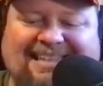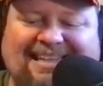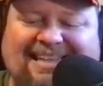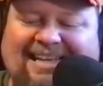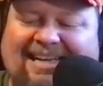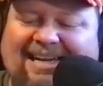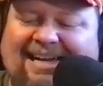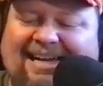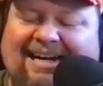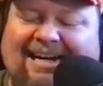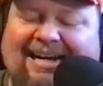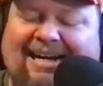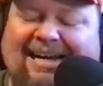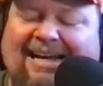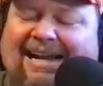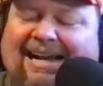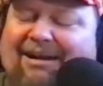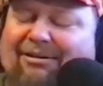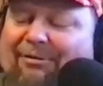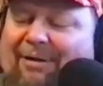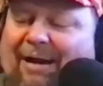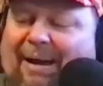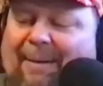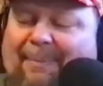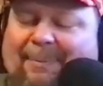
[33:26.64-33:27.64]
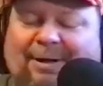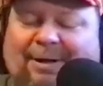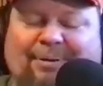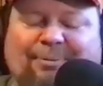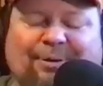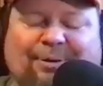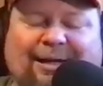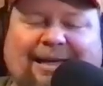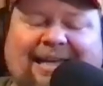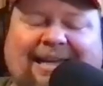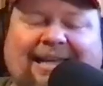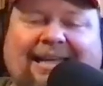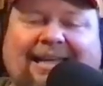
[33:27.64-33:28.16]
All right, I'll wrap it up.
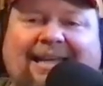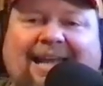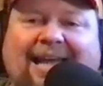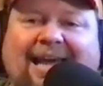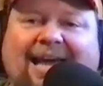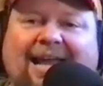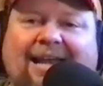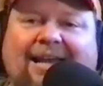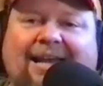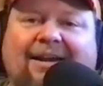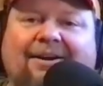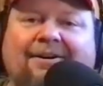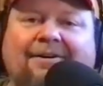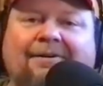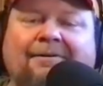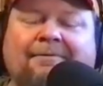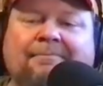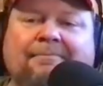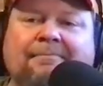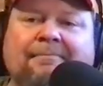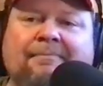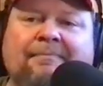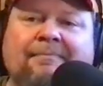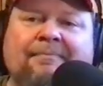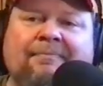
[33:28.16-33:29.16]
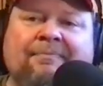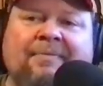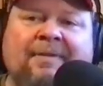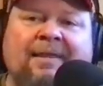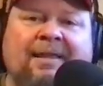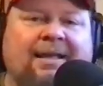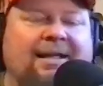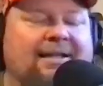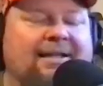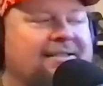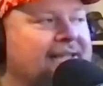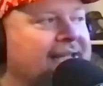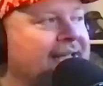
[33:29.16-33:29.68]
We got to get out of here.
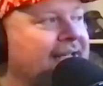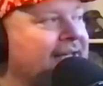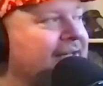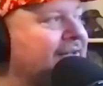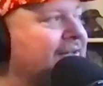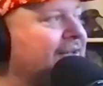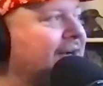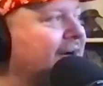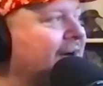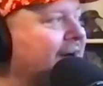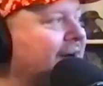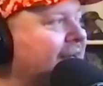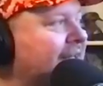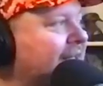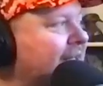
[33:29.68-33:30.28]
It's getting dark and the